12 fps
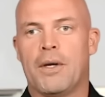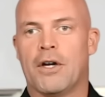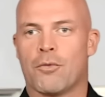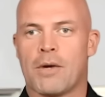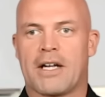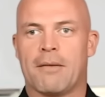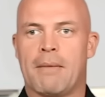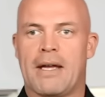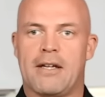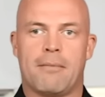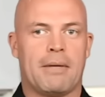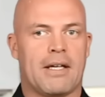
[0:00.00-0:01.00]
We don't
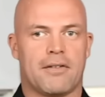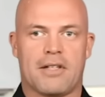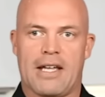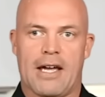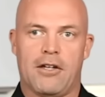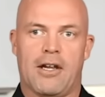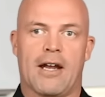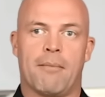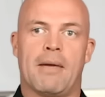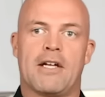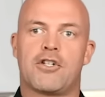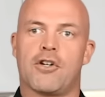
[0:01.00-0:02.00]
recommend it because again, you got to
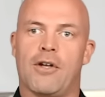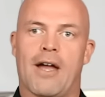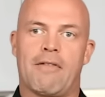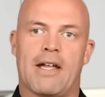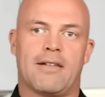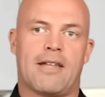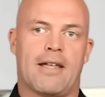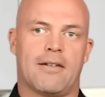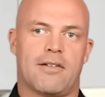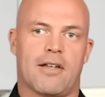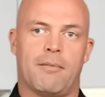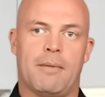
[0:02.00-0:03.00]
make sure you have that 10
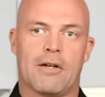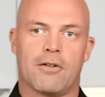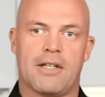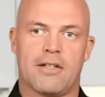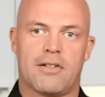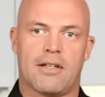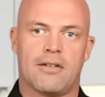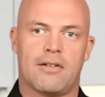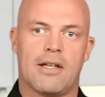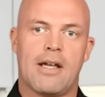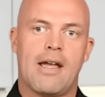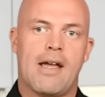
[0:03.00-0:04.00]
centimeter
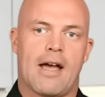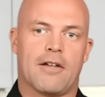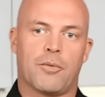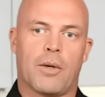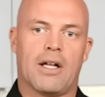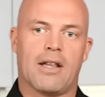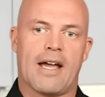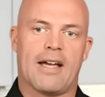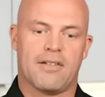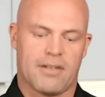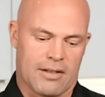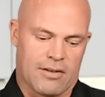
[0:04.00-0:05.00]
distance, as well
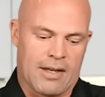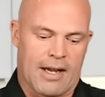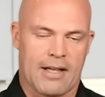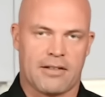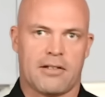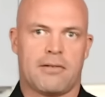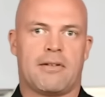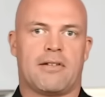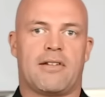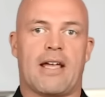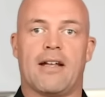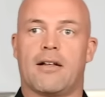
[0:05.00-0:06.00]
as it's not as
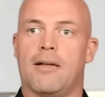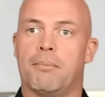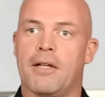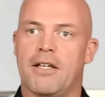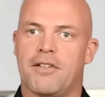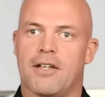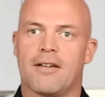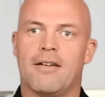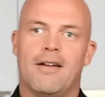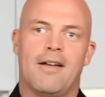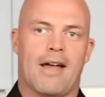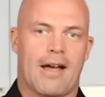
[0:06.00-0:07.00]
aesthetically pleasing
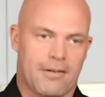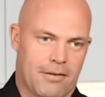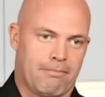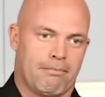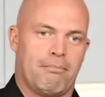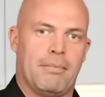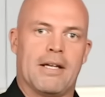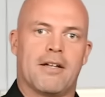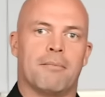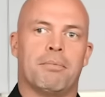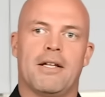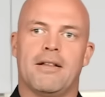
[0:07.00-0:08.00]
as being
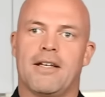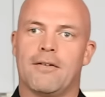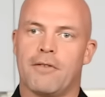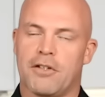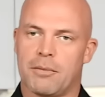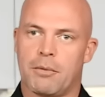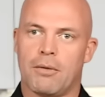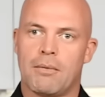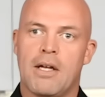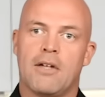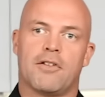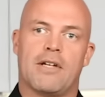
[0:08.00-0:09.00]
completely invisible.
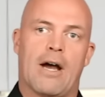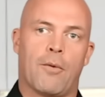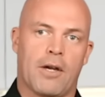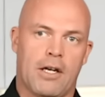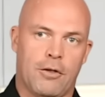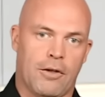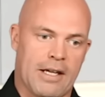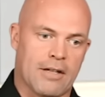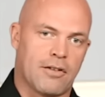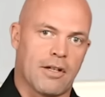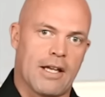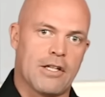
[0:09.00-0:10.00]
So now we're going to do the
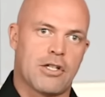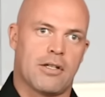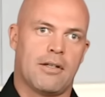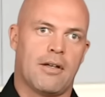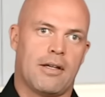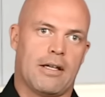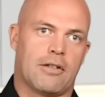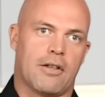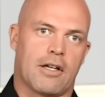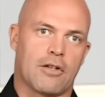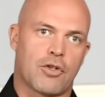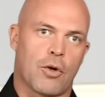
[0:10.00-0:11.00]
installation into
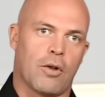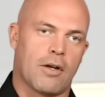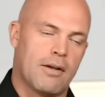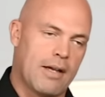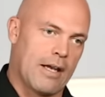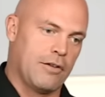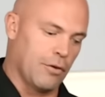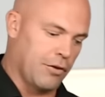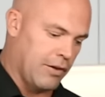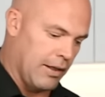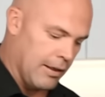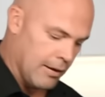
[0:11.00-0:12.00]
the controller, as you'll
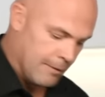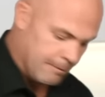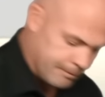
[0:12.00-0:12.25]
see here.